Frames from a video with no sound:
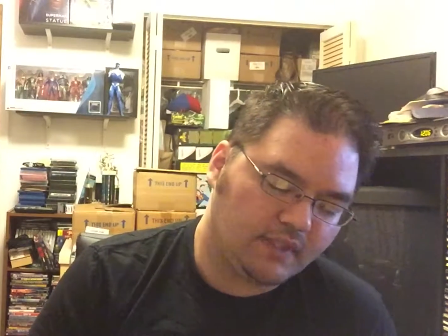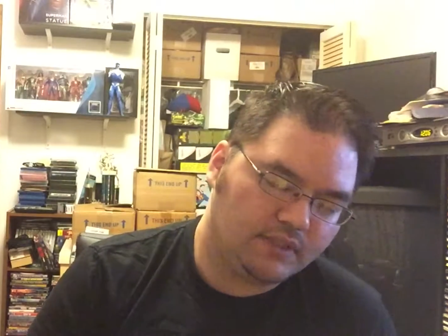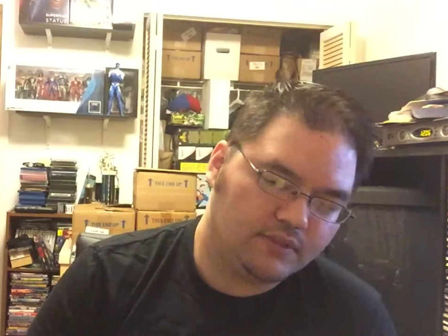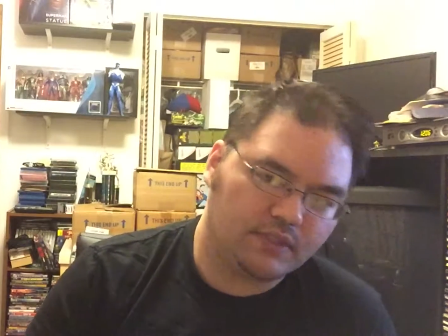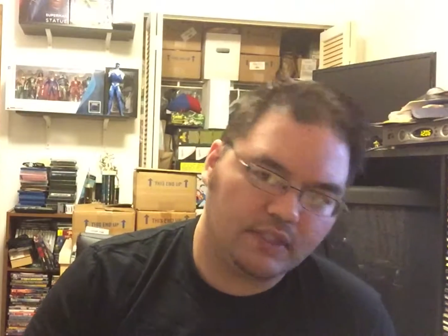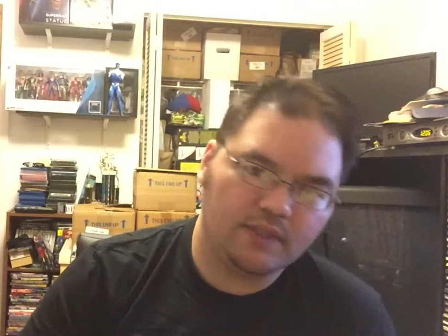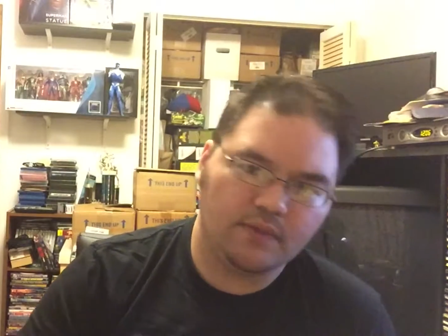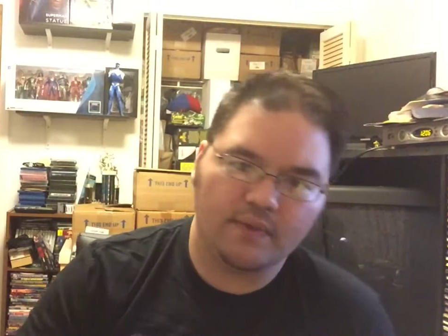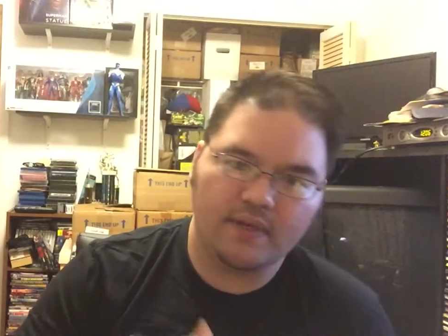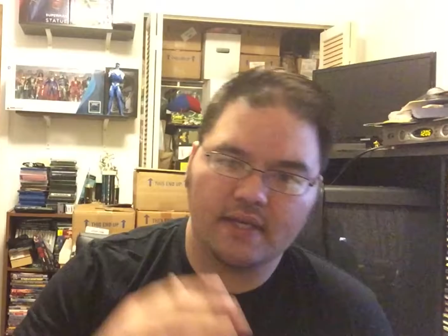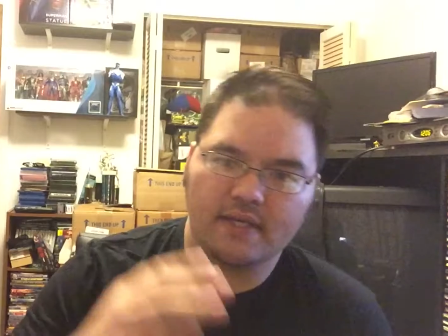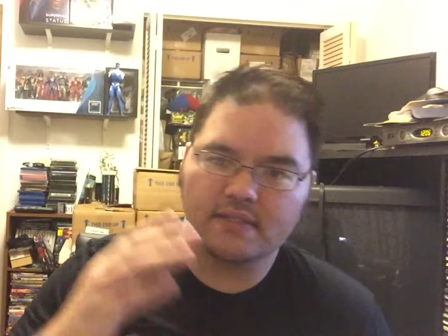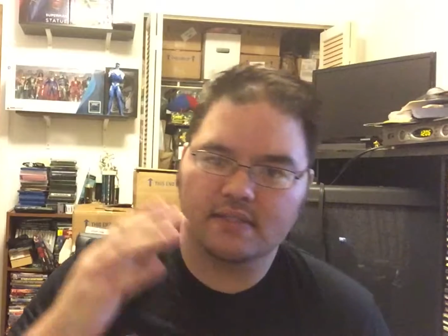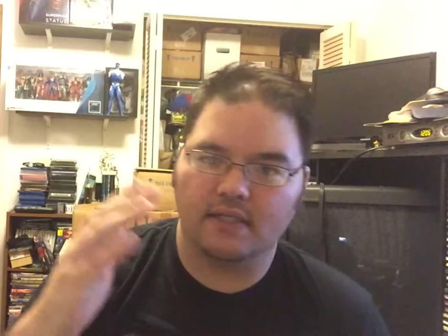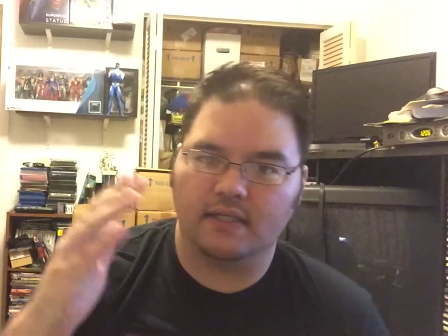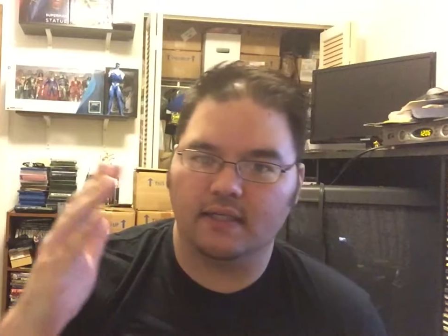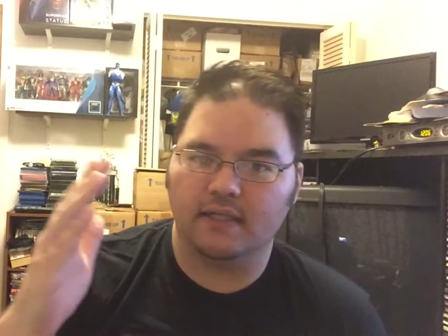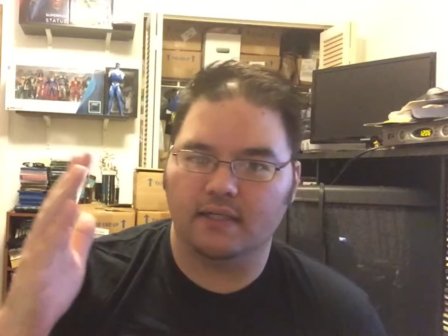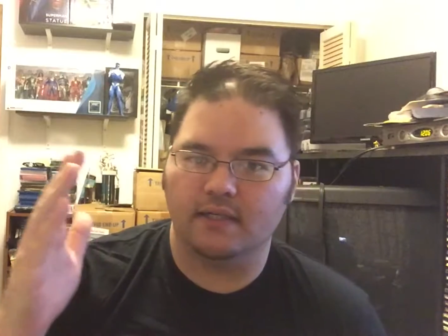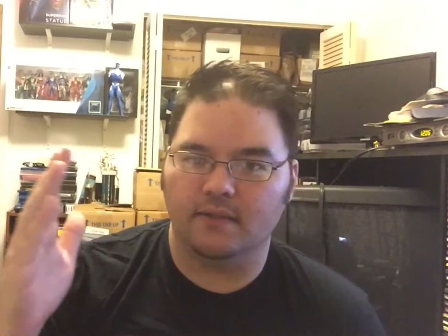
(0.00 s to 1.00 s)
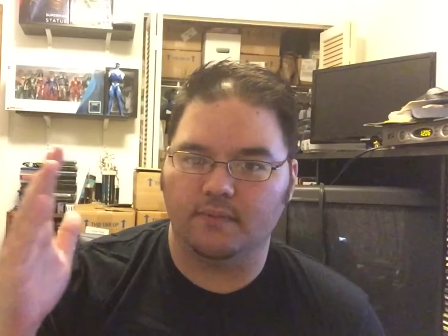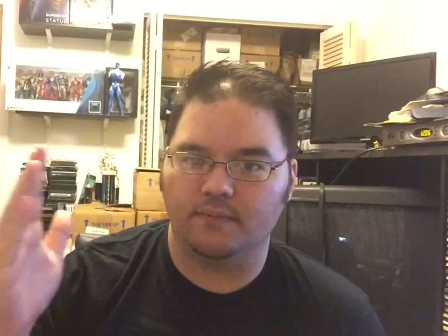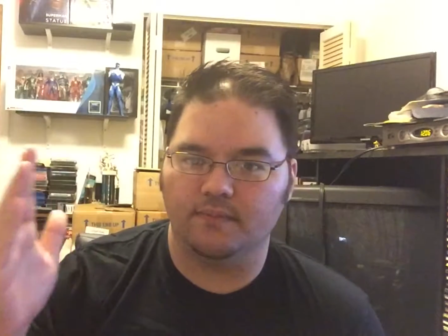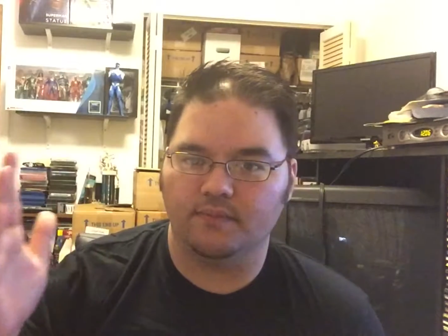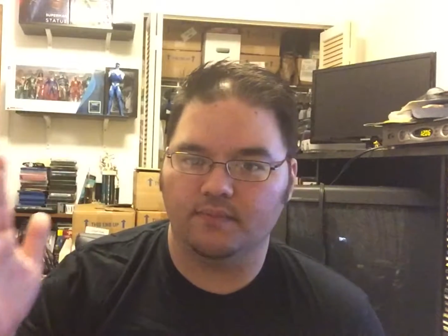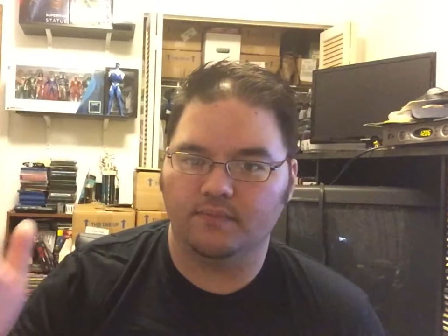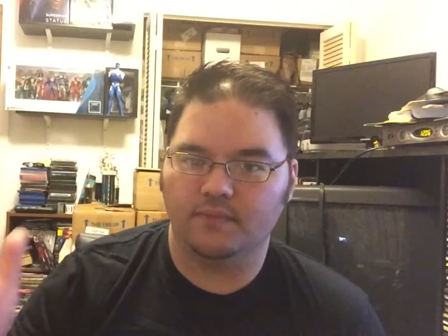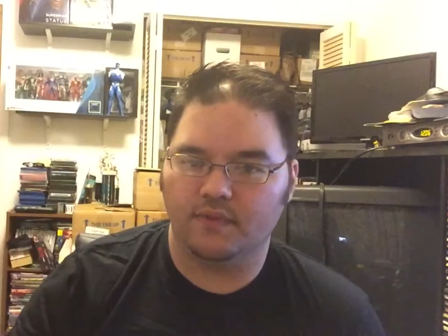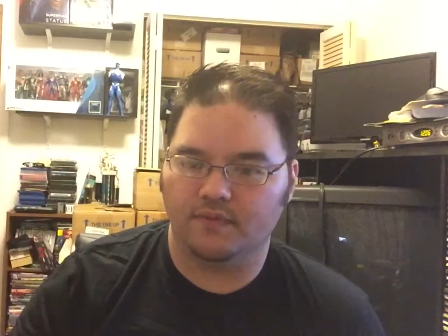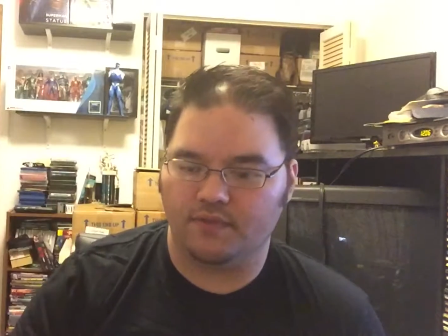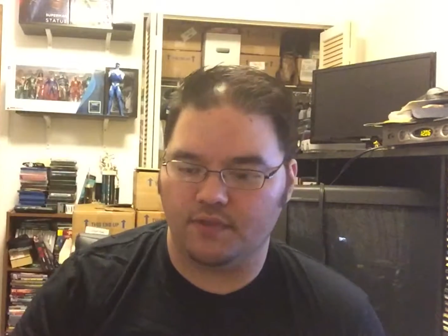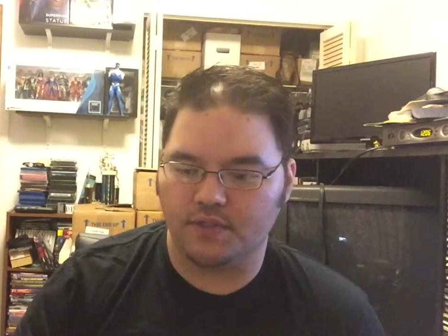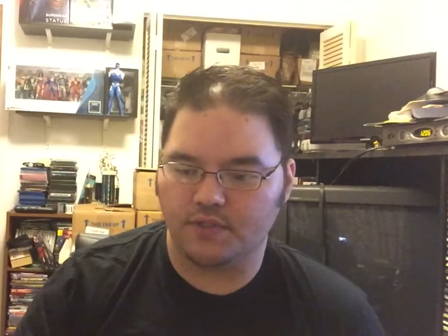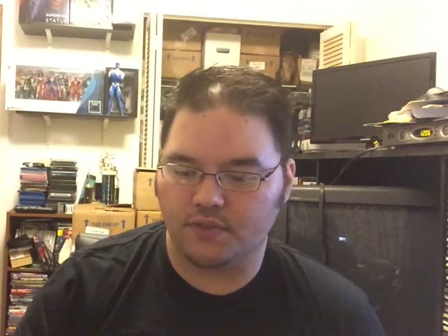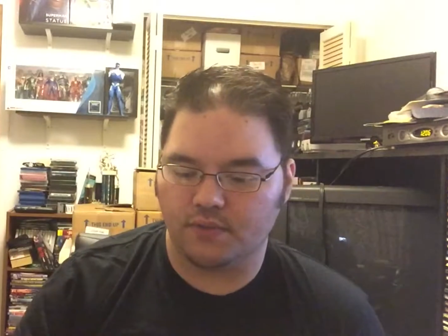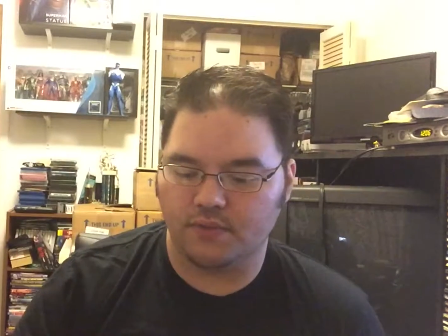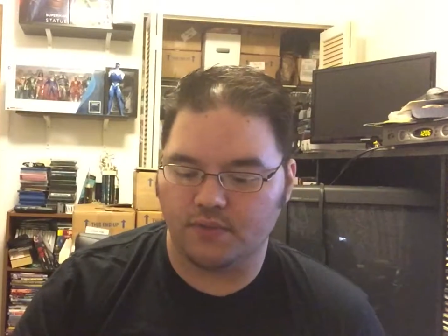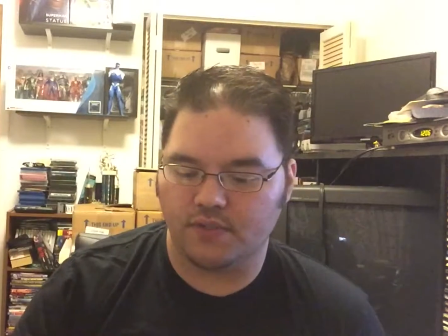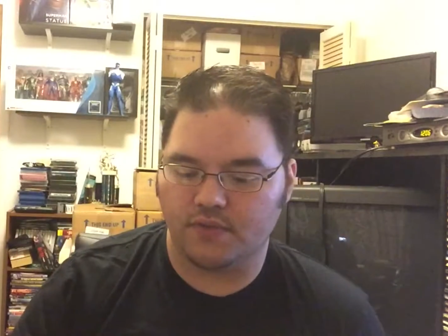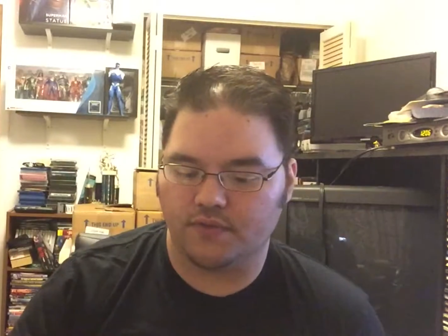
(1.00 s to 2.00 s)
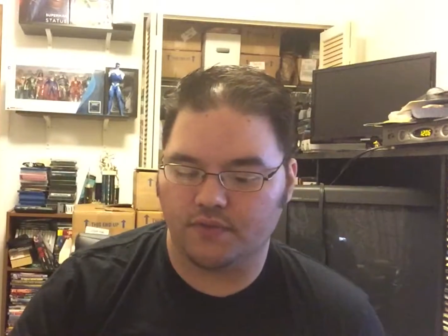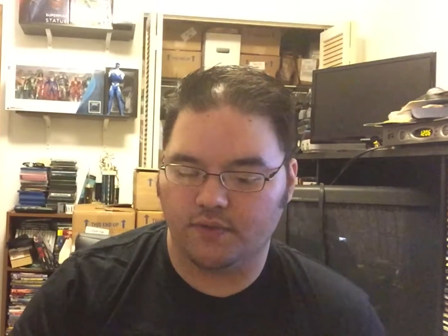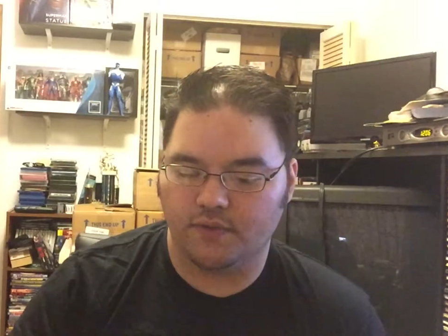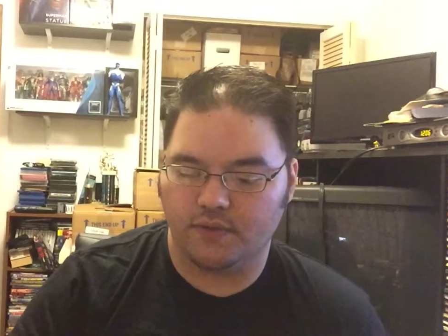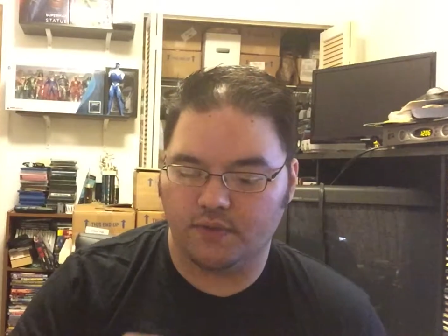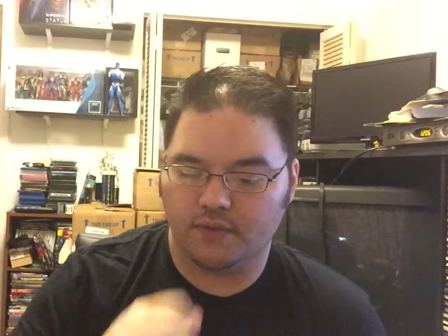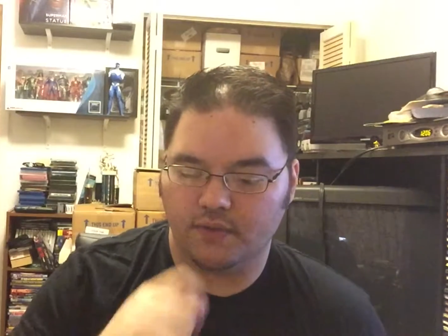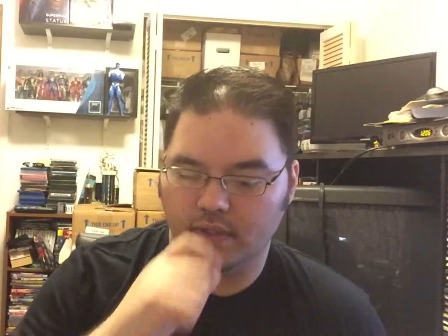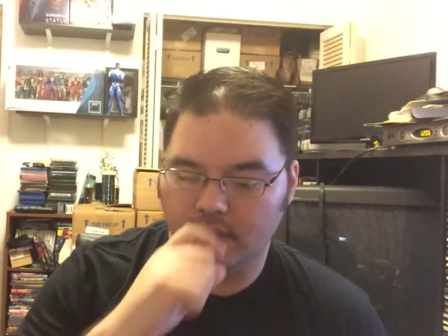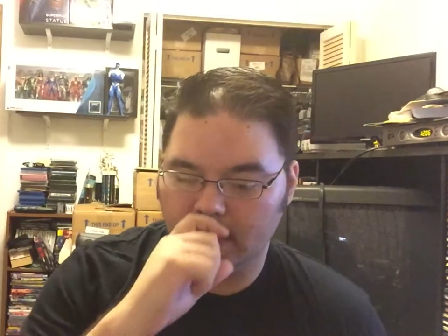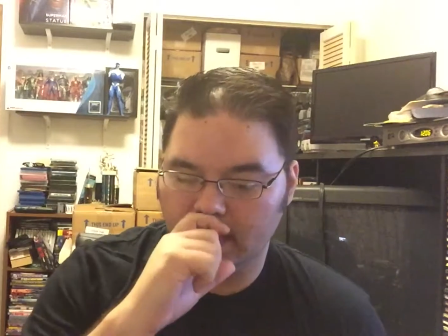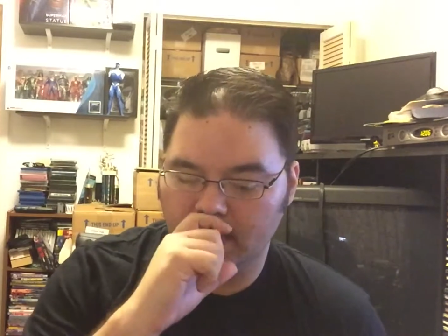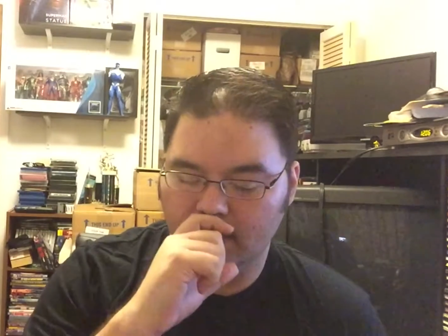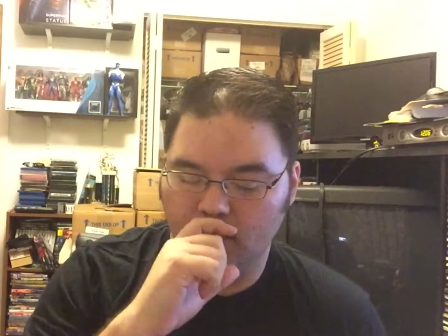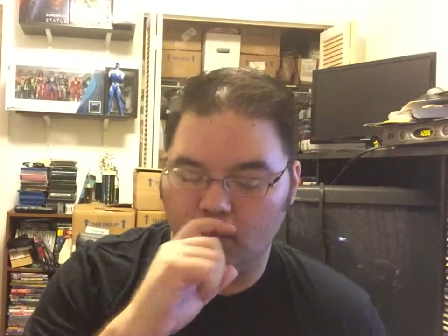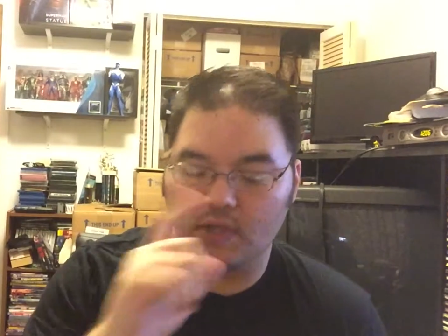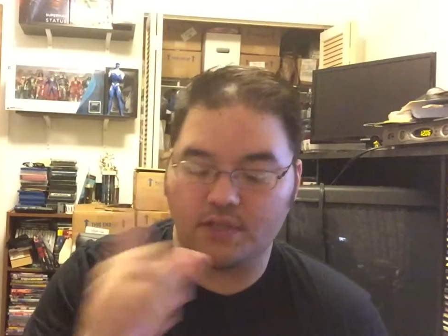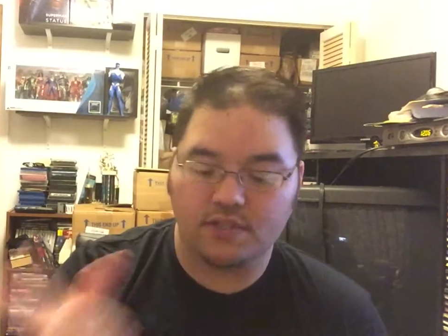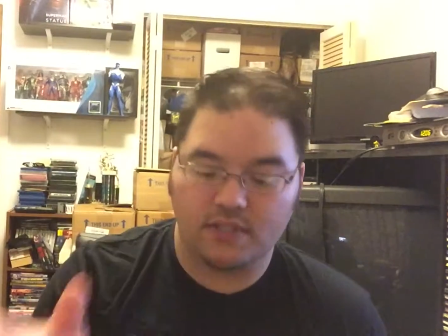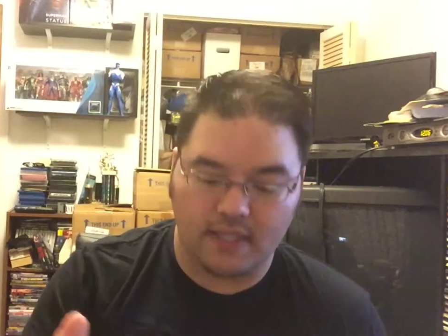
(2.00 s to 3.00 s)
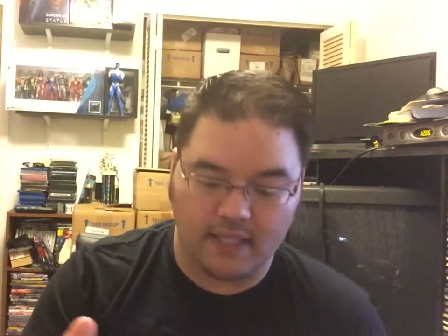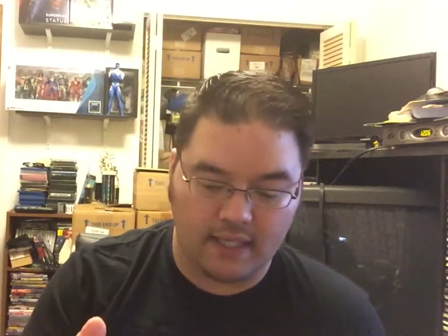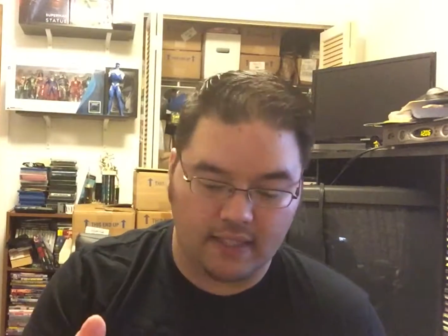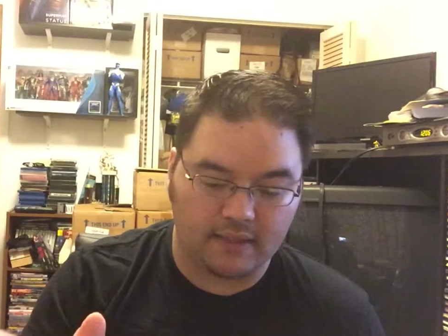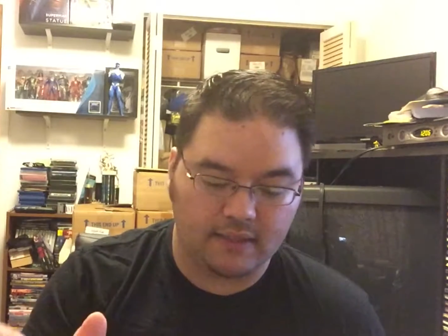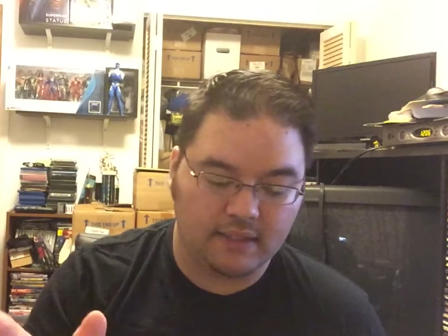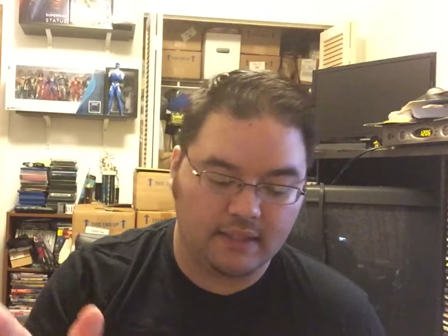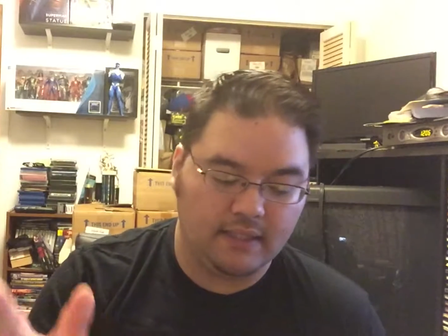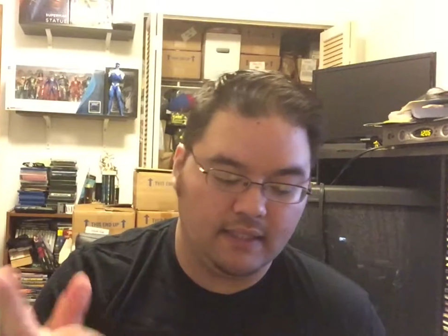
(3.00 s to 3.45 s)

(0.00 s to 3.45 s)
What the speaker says: So, anyways, finished Lucifer, watch that.